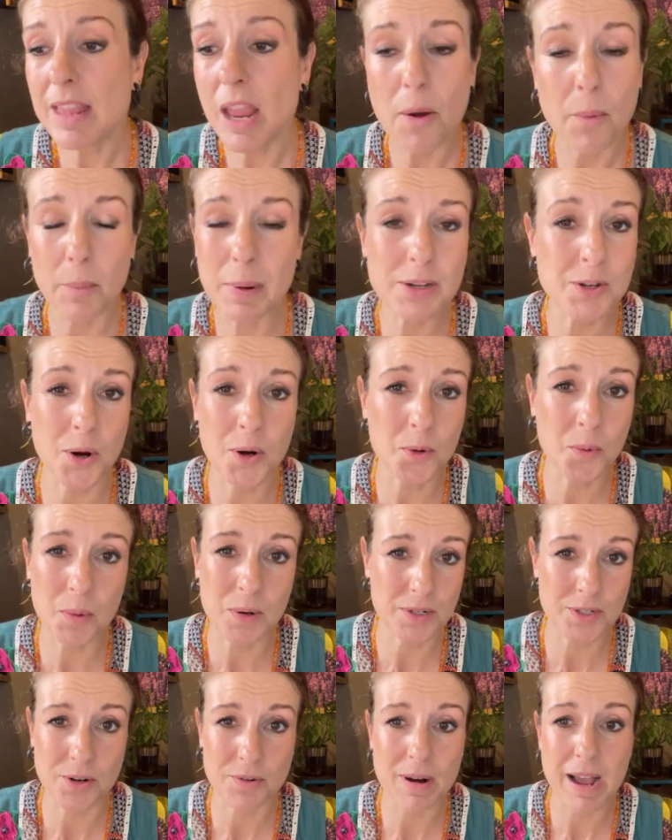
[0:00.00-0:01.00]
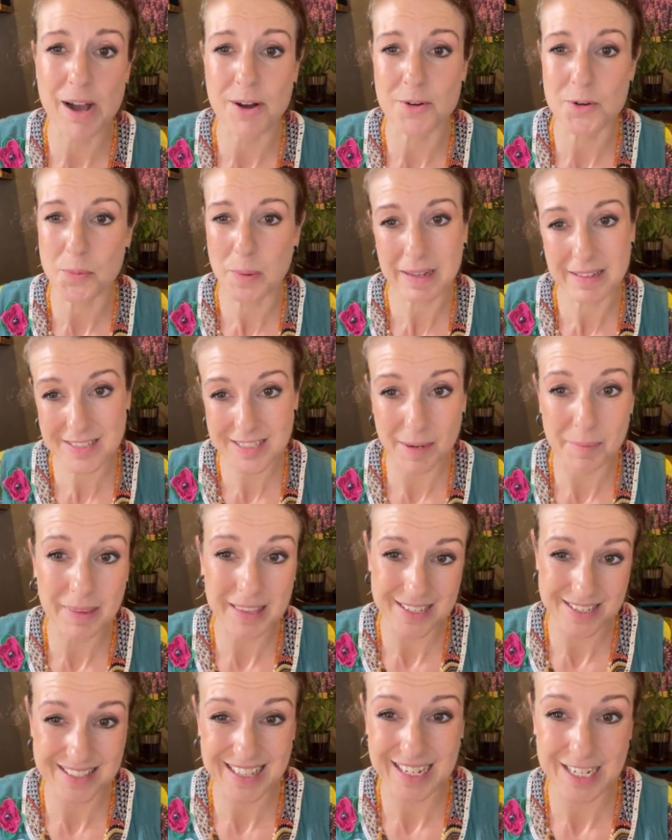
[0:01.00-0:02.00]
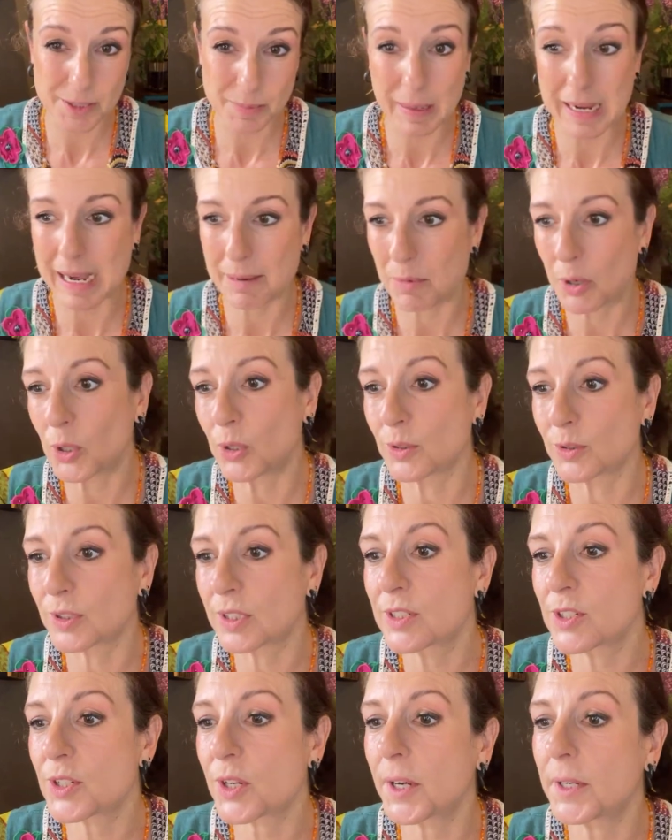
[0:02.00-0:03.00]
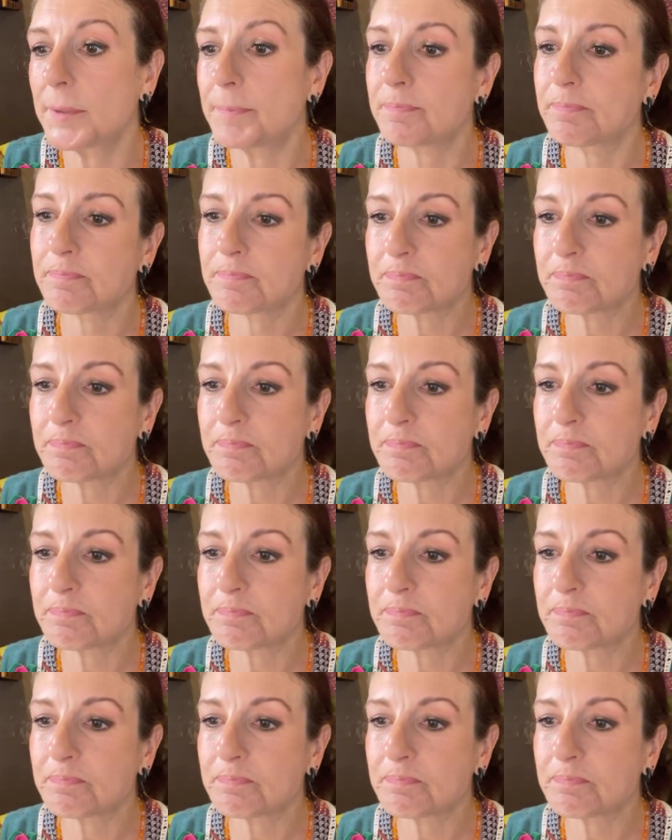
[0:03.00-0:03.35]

we don't want around when some of these things become old. So